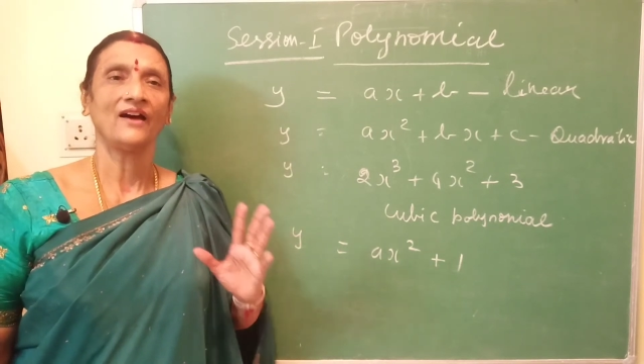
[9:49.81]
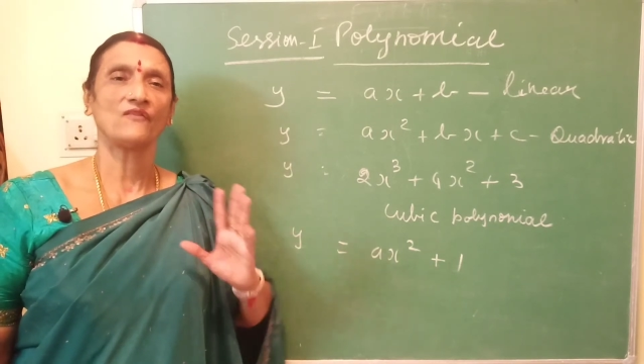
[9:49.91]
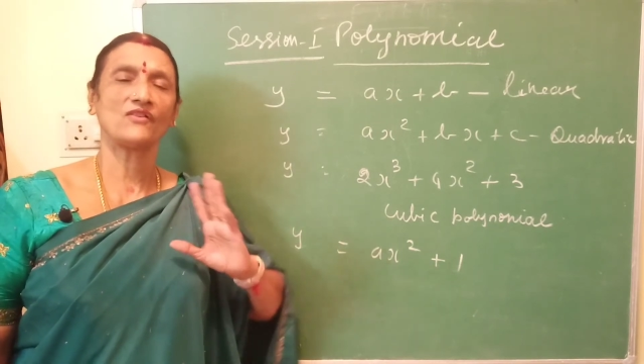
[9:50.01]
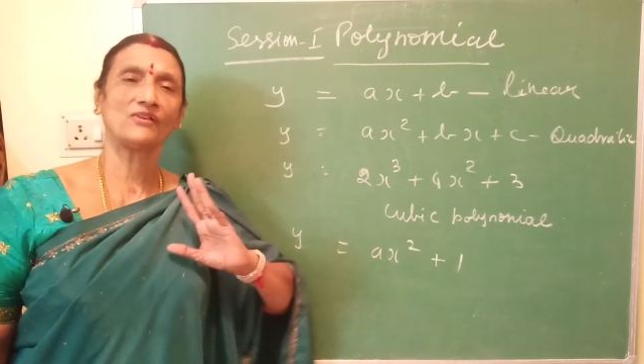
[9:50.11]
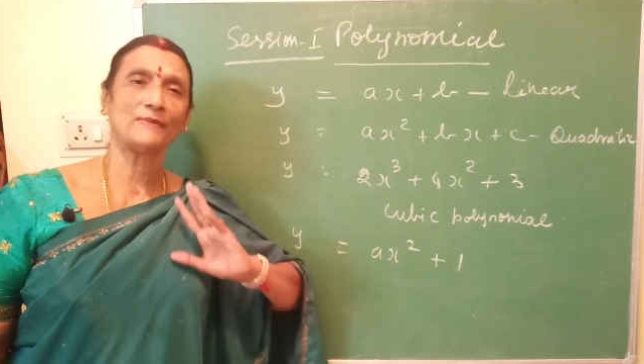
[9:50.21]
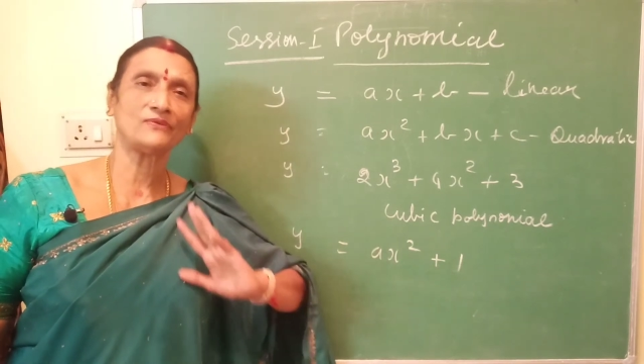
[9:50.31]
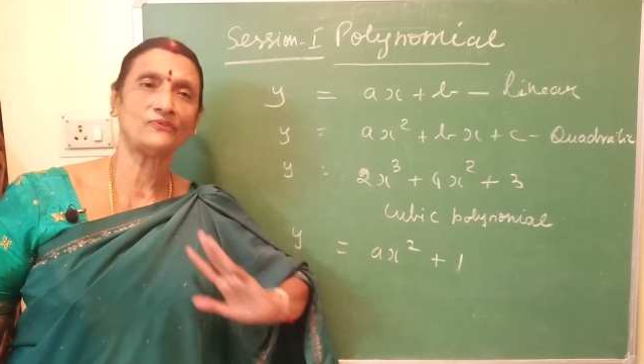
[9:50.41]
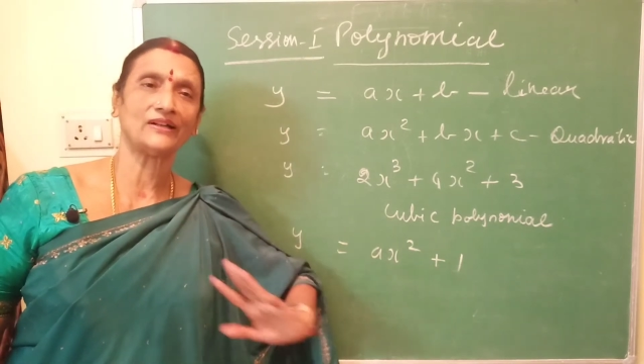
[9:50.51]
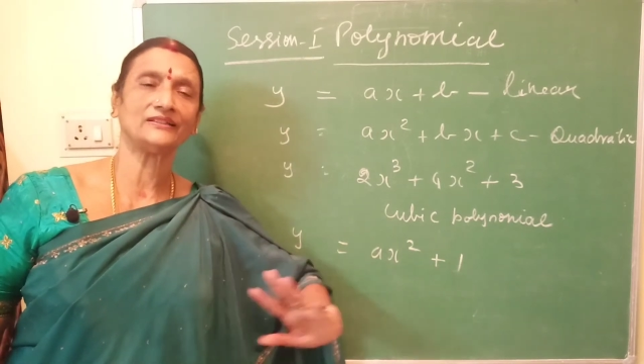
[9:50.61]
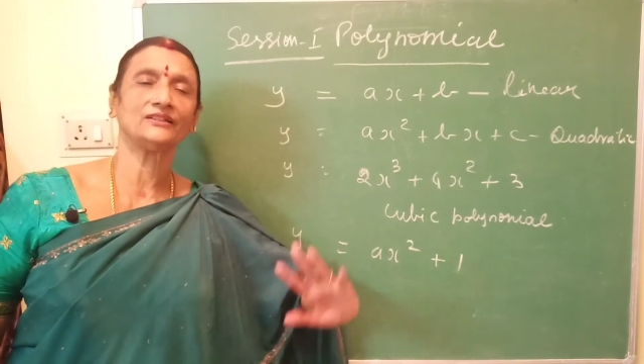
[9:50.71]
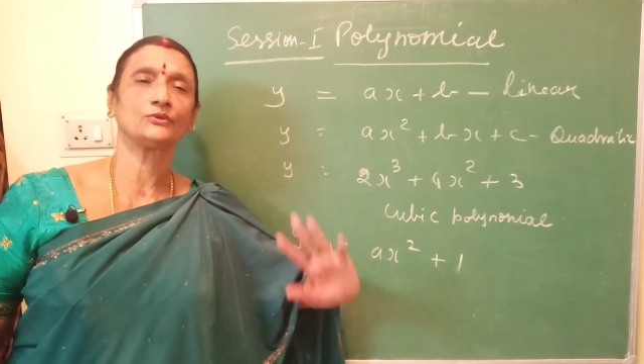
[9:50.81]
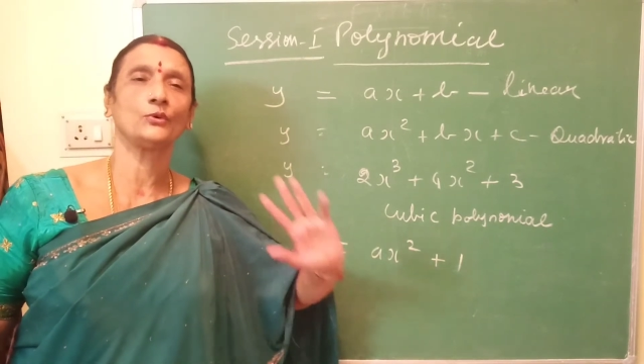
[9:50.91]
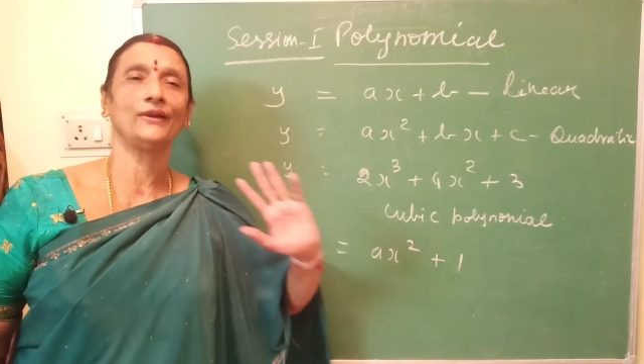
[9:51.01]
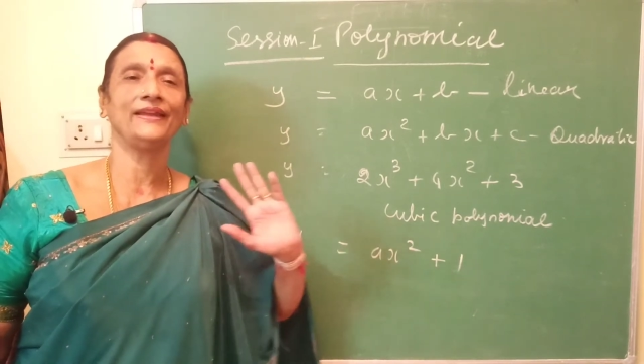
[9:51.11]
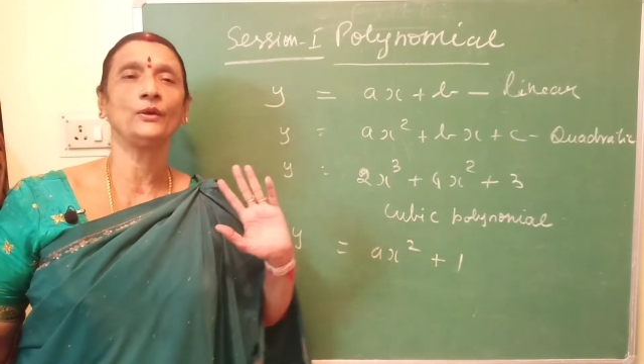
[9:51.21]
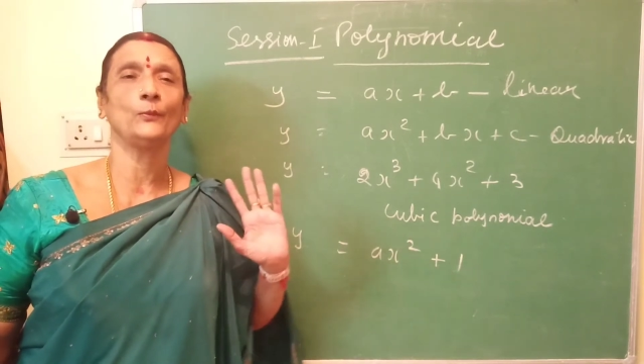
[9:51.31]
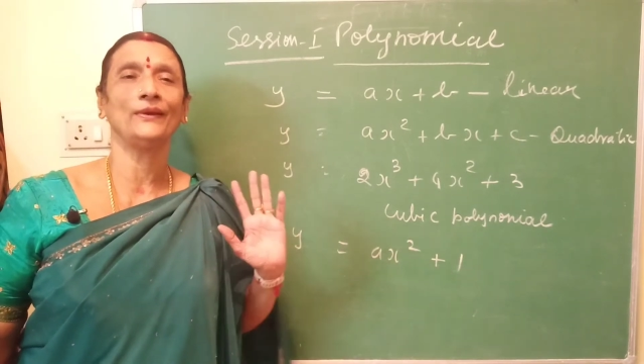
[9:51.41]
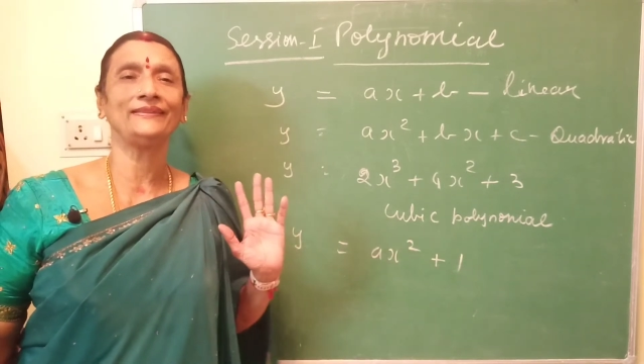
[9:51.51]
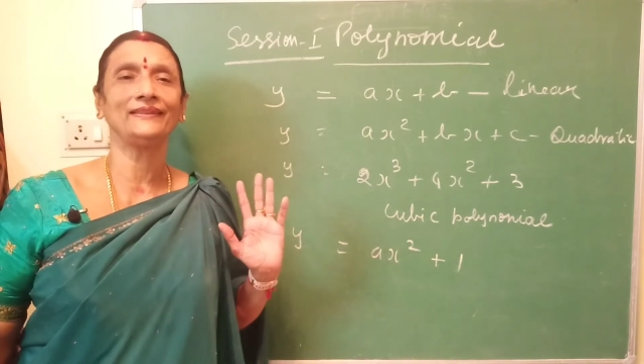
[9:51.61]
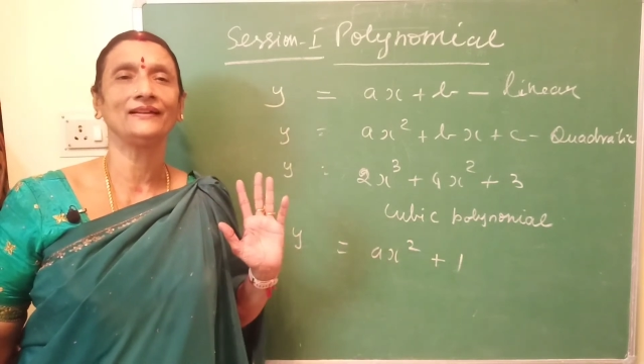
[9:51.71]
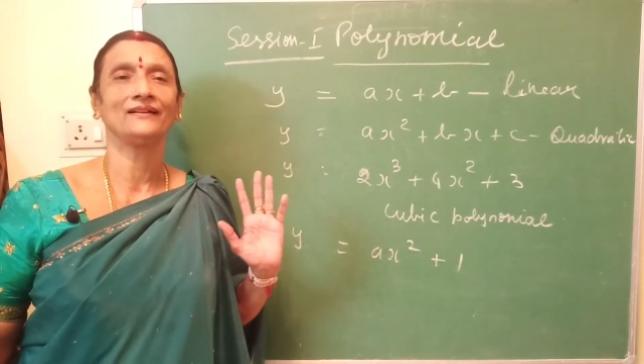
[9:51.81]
We will be further going with